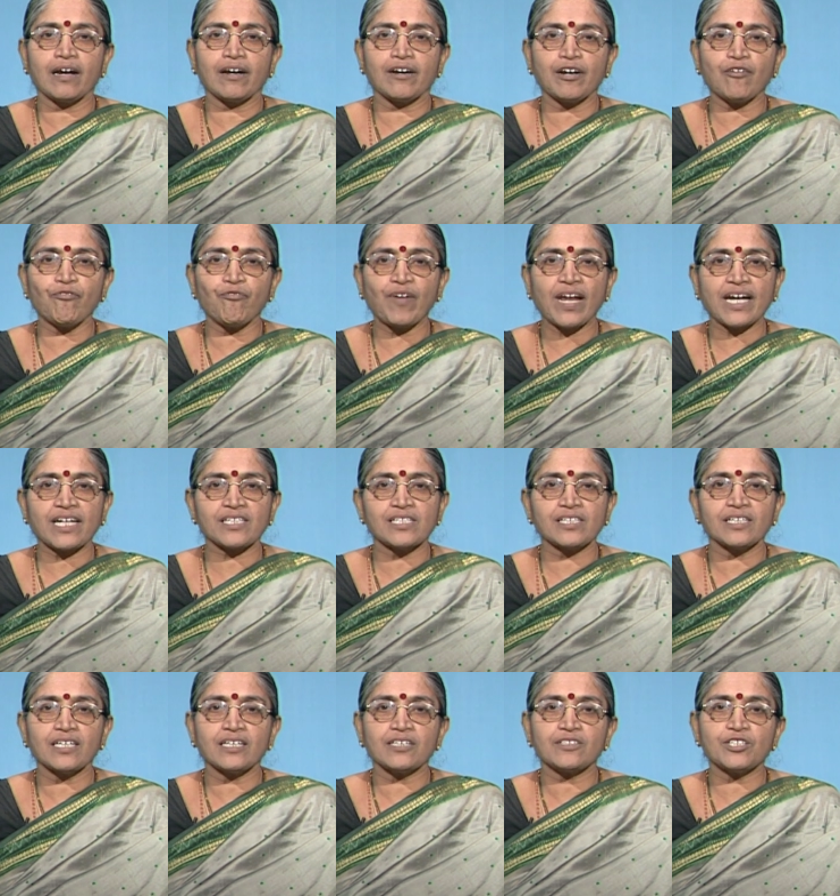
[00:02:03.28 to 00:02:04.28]

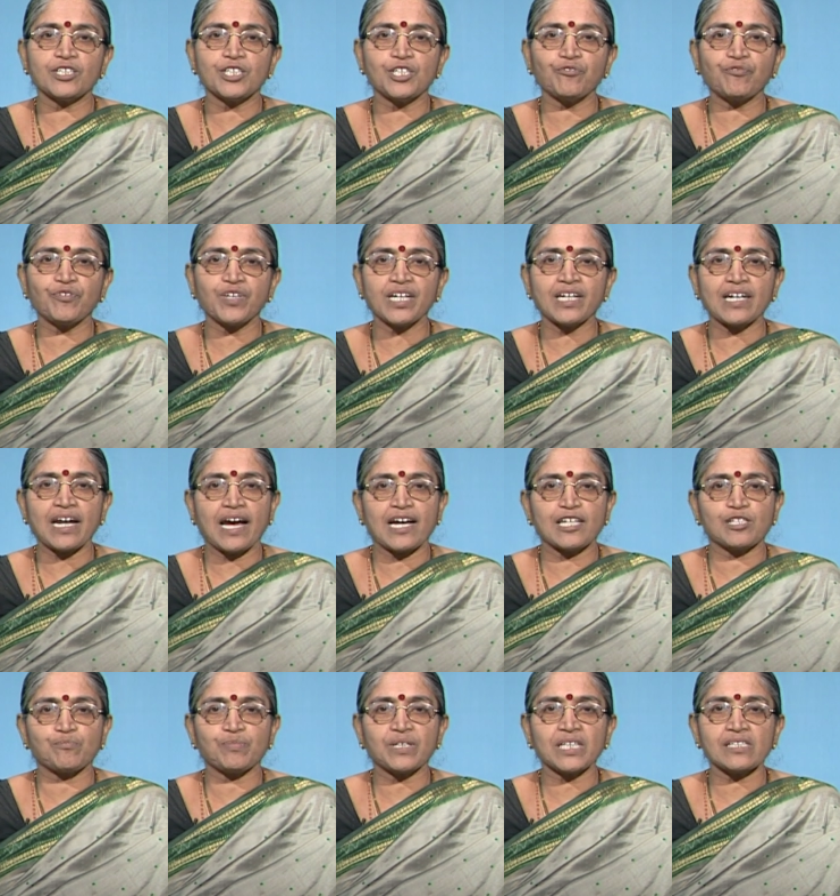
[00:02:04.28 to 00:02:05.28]
reflect the different
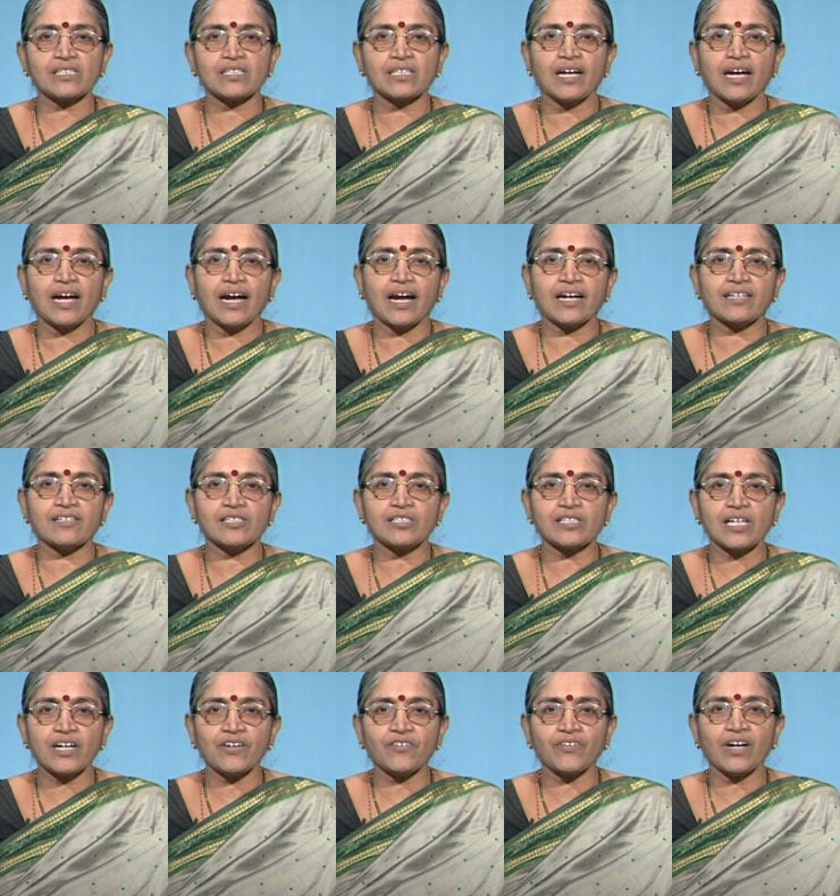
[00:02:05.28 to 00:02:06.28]
aspects and the
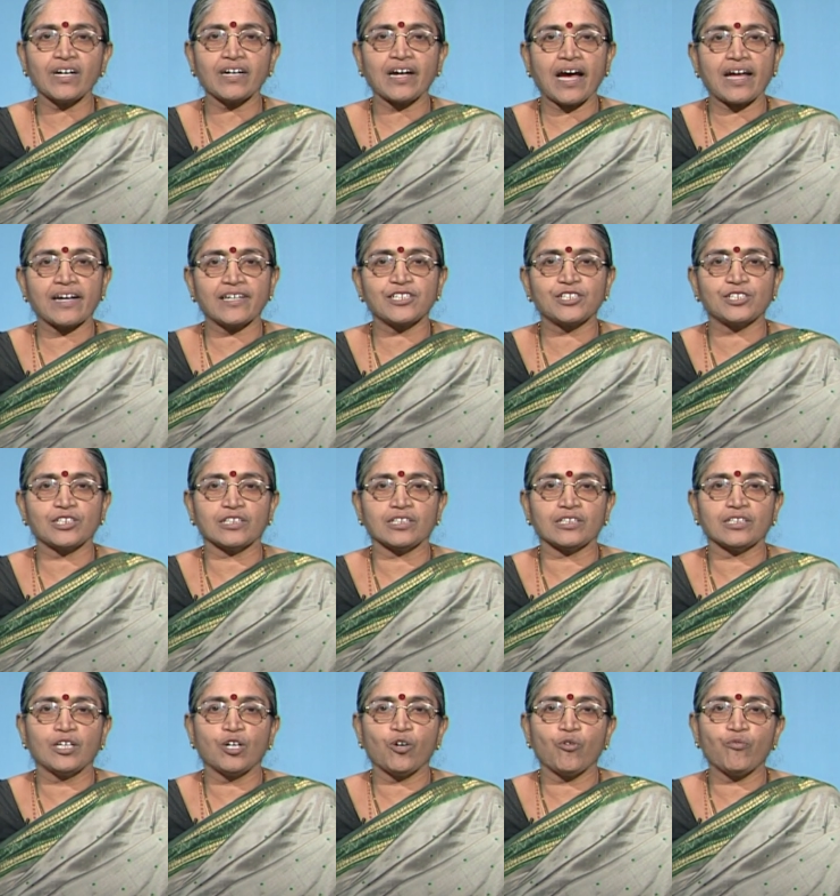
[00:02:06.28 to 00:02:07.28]
central character
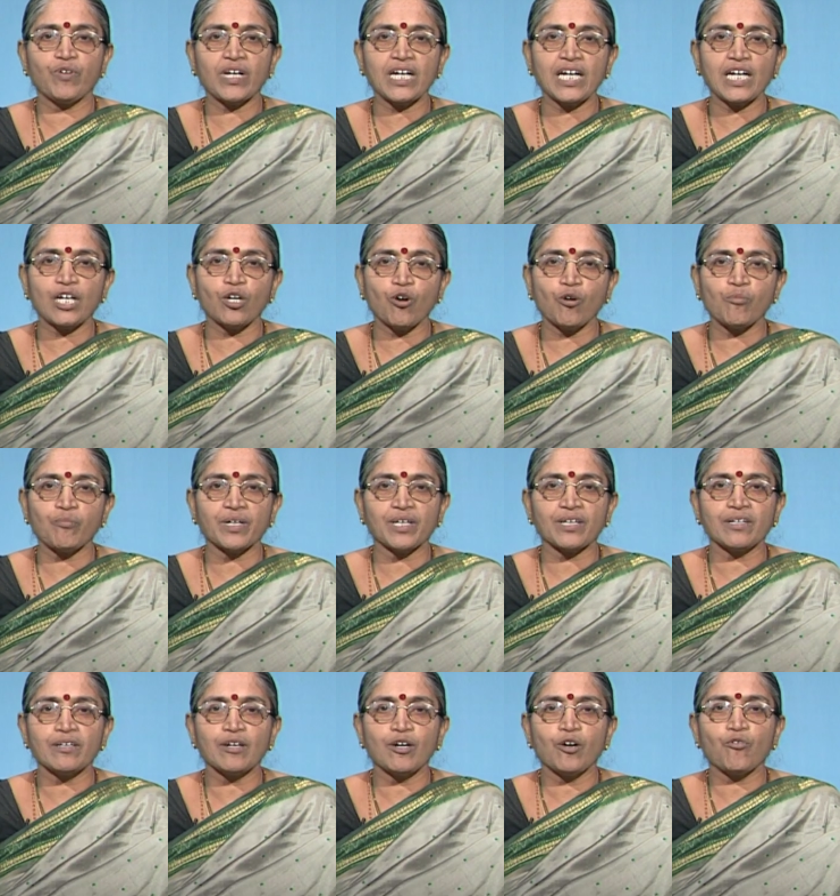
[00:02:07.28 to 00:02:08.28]
Willy
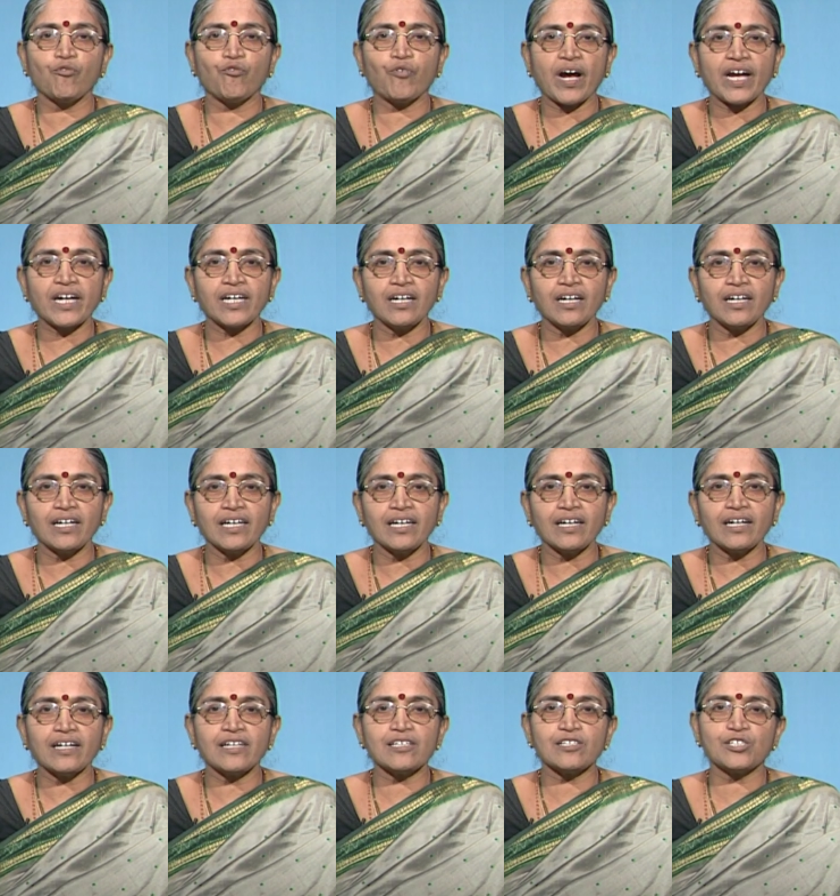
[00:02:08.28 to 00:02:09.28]
Loman
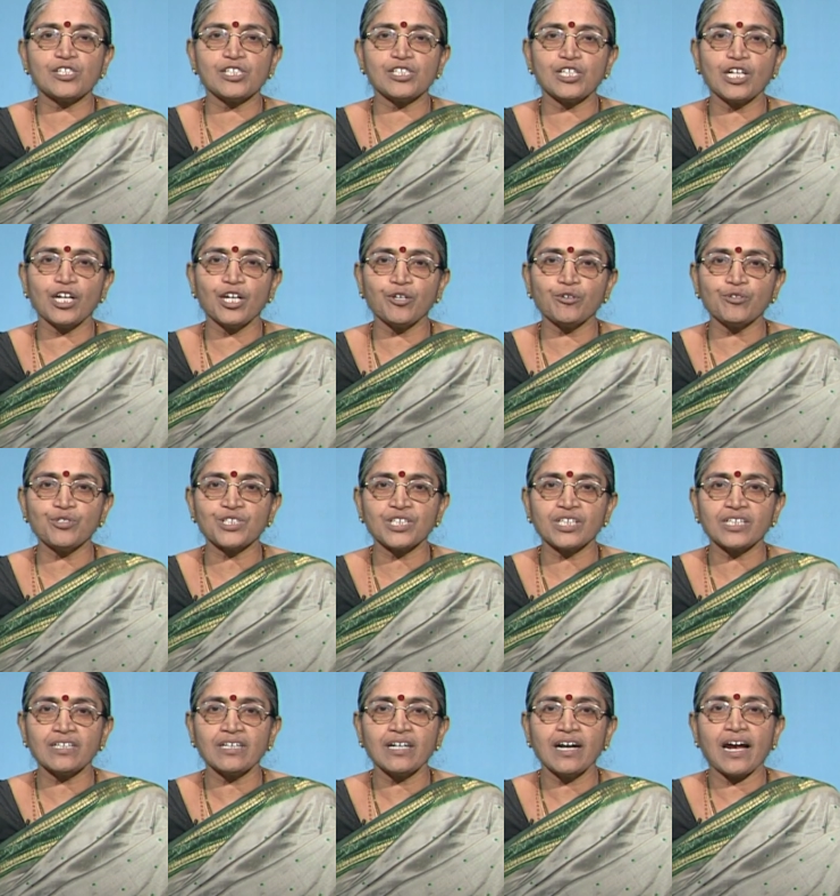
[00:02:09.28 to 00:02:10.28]
finally is
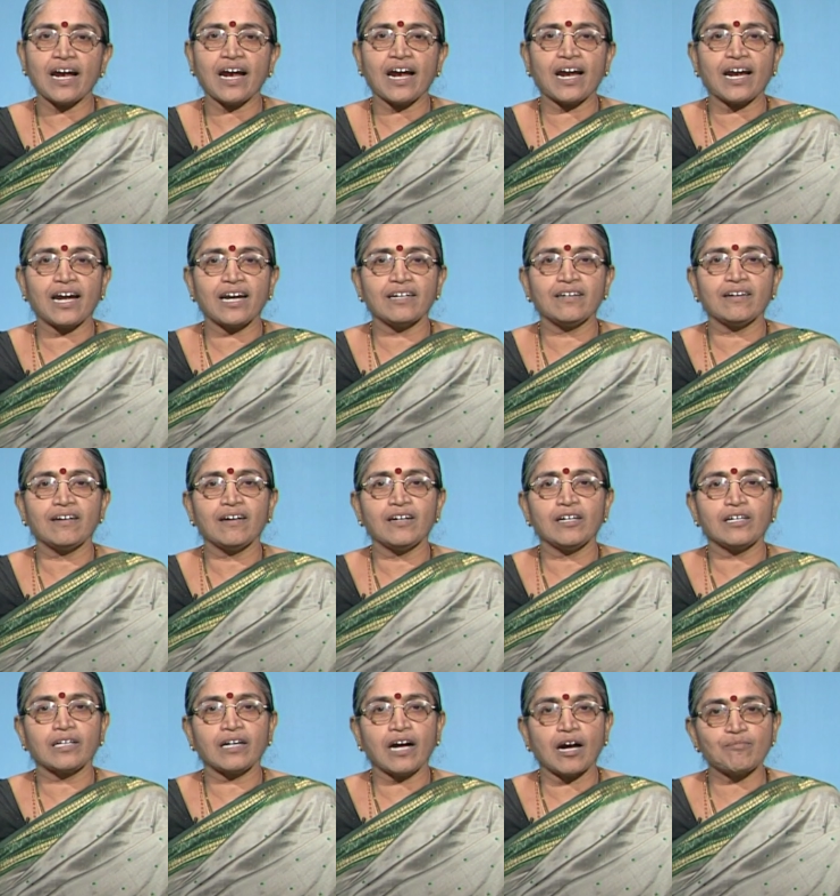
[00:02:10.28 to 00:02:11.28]
disillusioned and
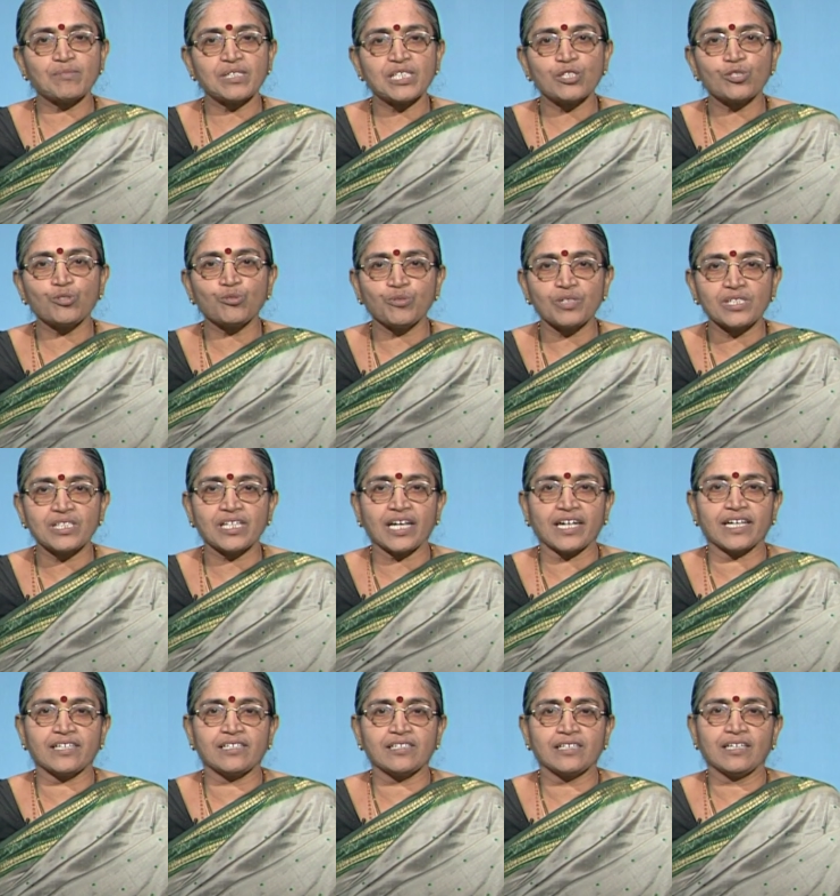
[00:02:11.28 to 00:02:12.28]
commits
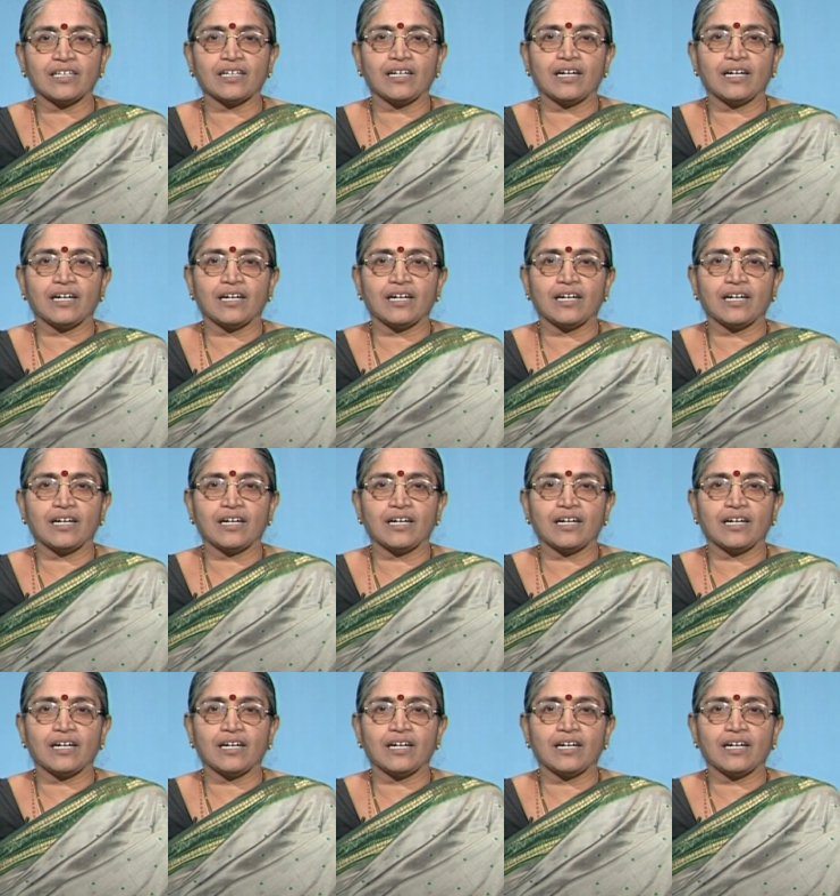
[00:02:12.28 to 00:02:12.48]
suicide.